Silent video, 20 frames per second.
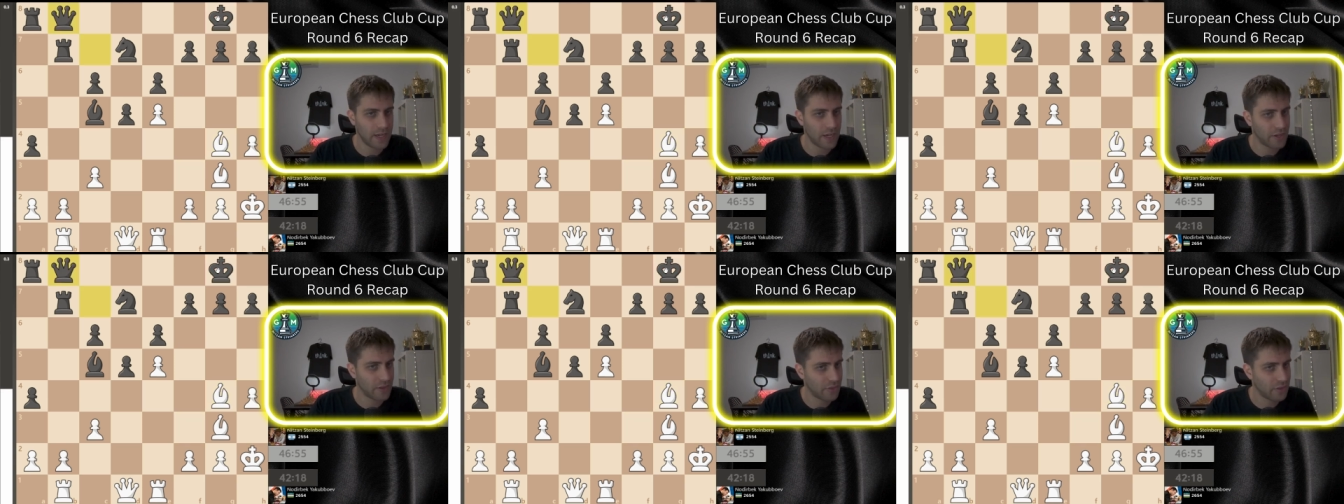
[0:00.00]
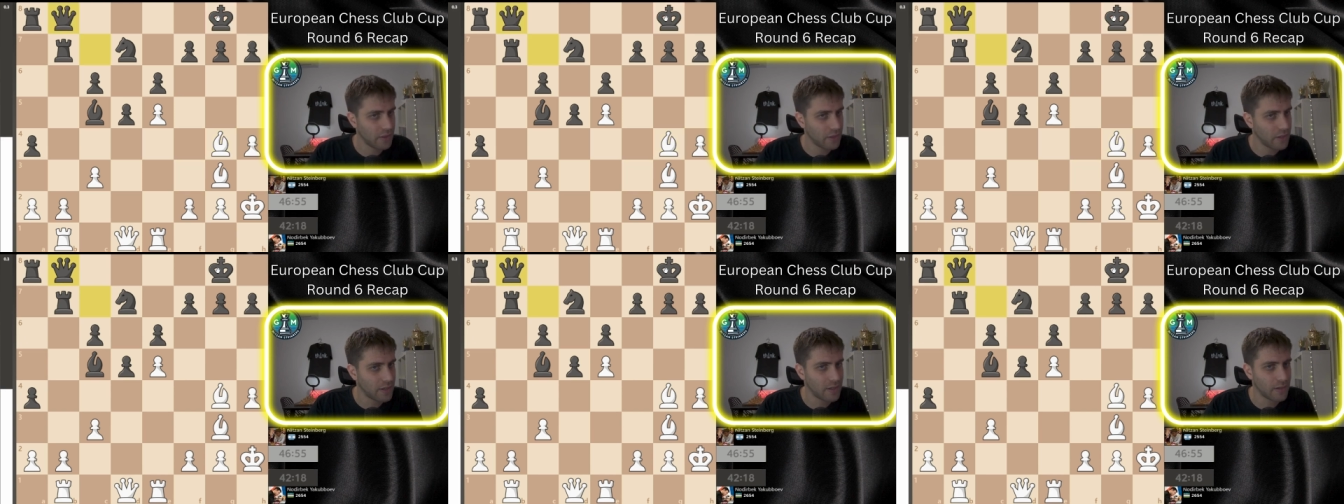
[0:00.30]
I
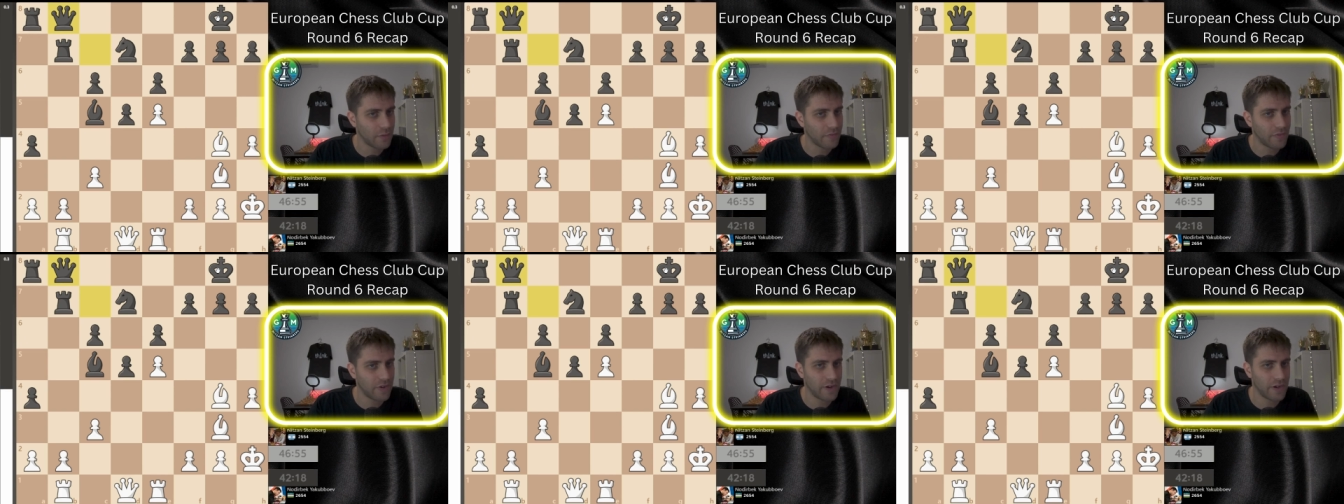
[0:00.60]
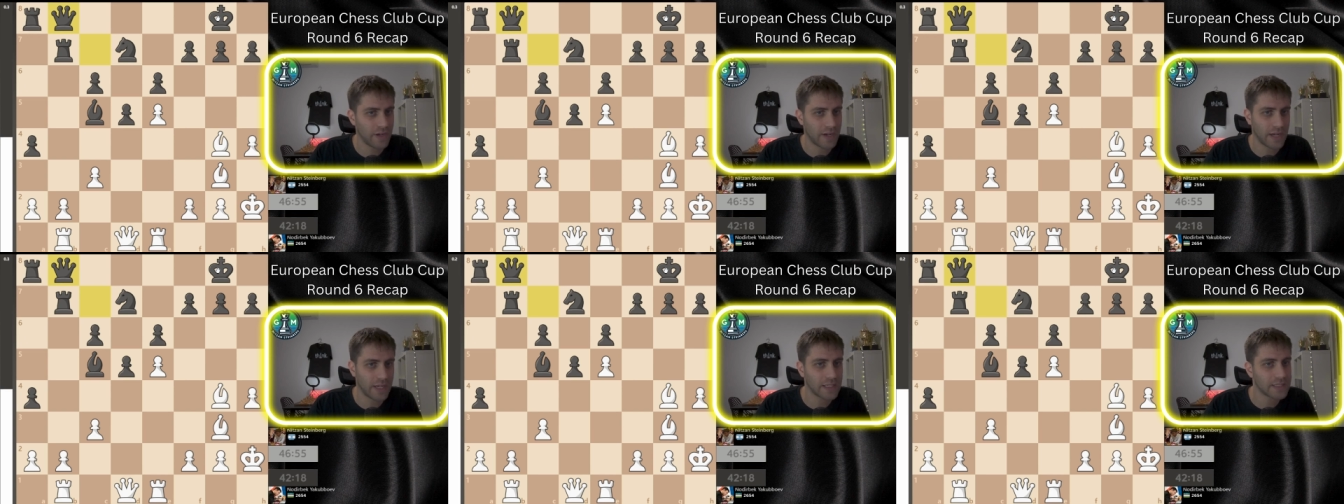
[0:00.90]
think
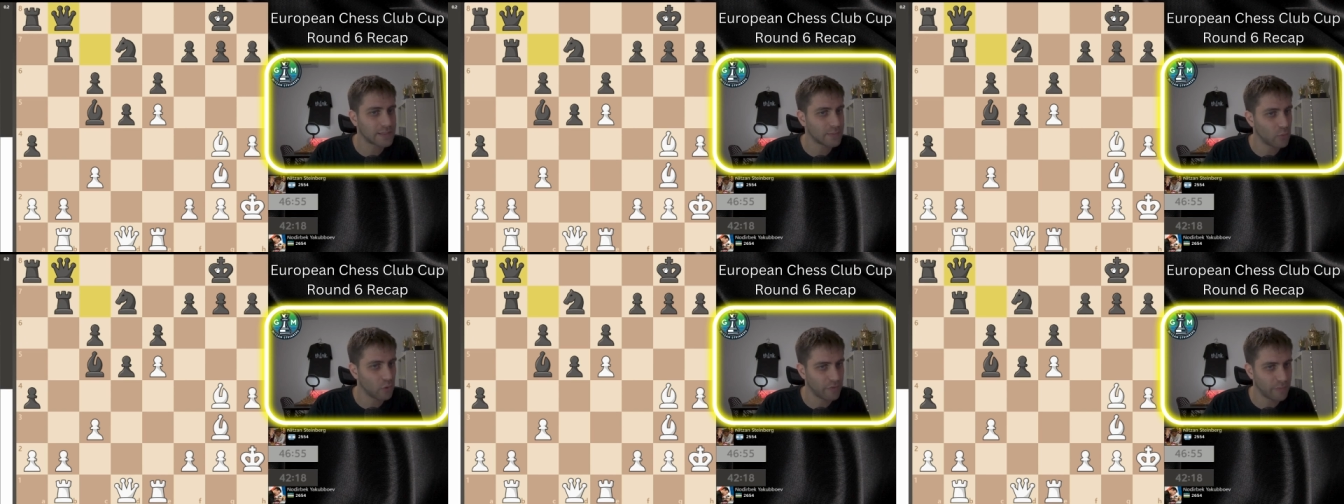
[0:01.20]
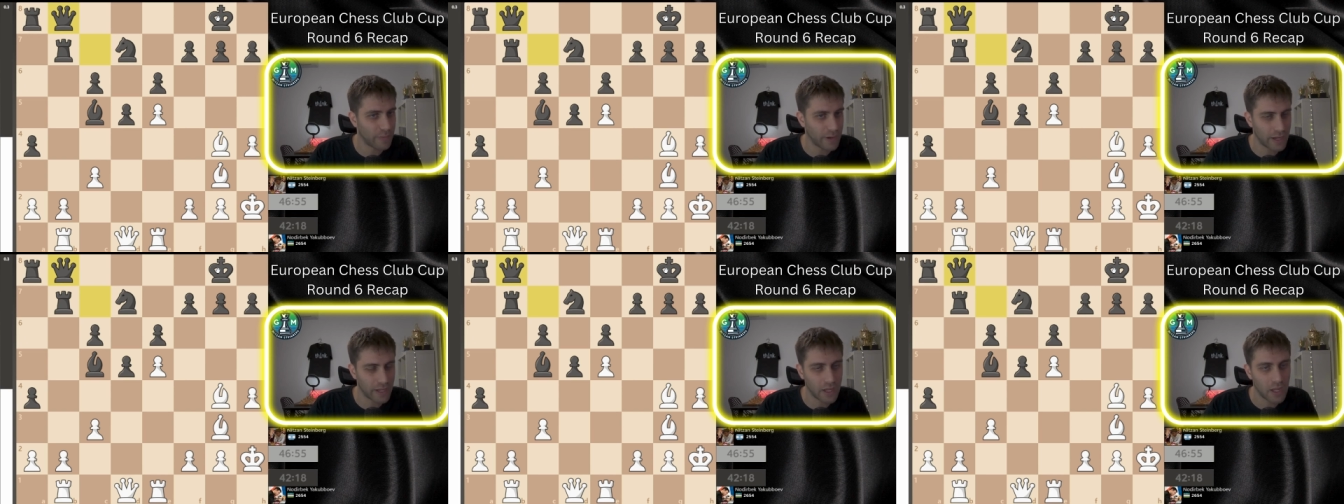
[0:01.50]
very nice move
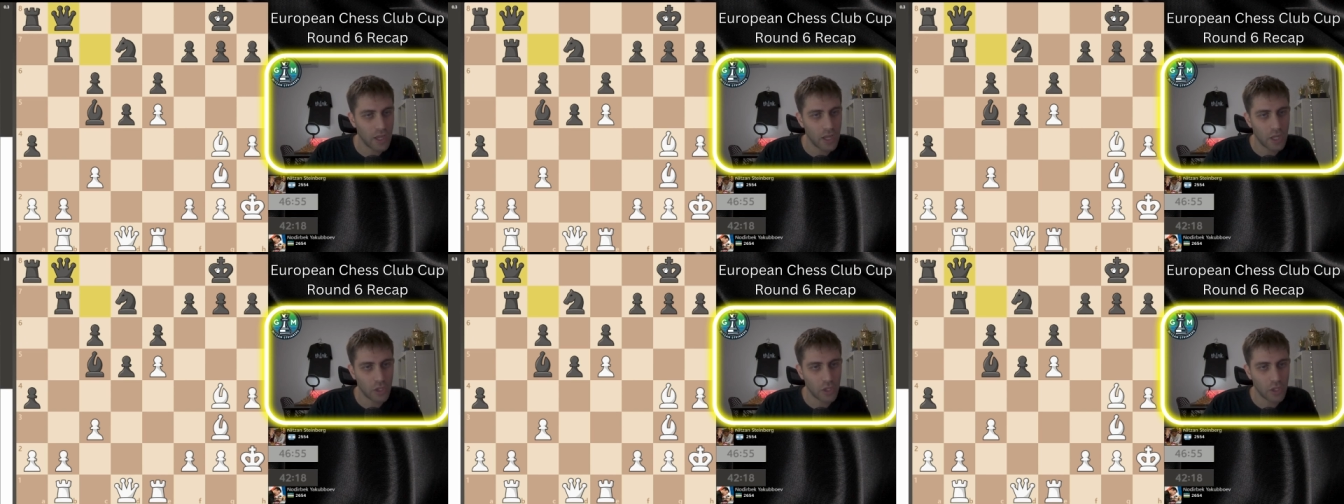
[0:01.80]
by